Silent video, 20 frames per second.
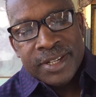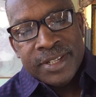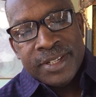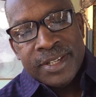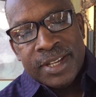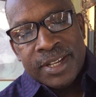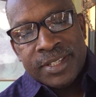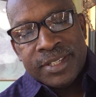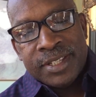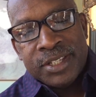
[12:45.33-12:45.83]

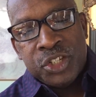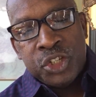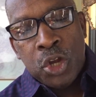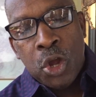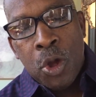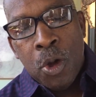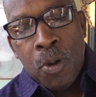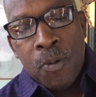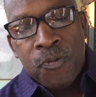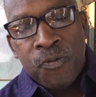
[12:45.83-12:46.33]
"Does
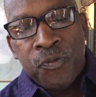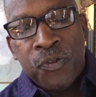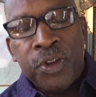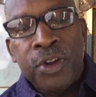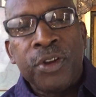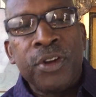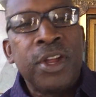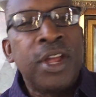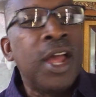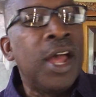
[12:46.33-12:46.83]
Job
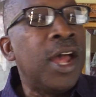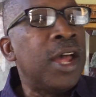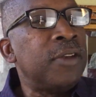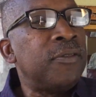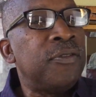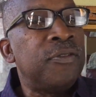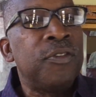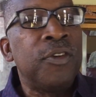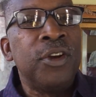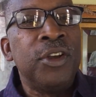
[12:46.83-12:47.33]
fear God
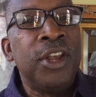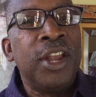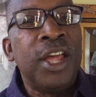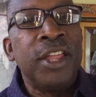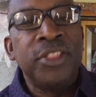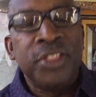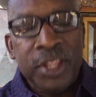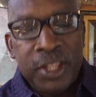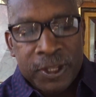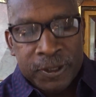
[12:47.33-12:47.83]
for
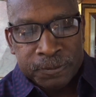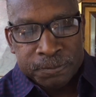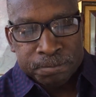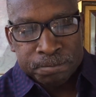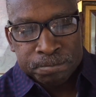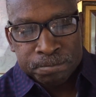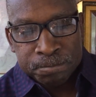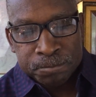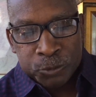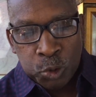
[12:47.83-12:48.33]
nothing?"
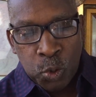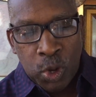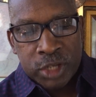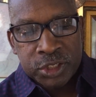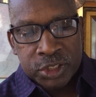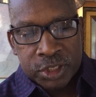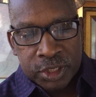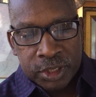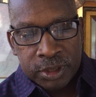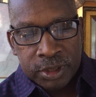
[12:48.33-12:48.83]

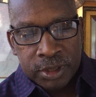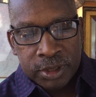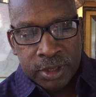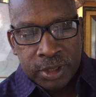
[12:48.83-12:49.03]
Question.